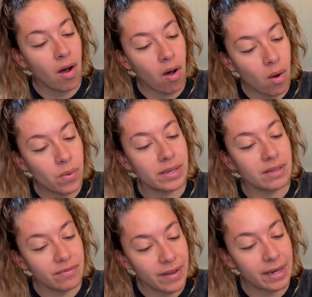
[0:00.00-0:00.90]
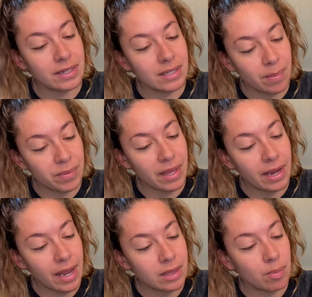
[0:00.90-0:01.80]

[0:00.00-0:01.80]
always affect something at the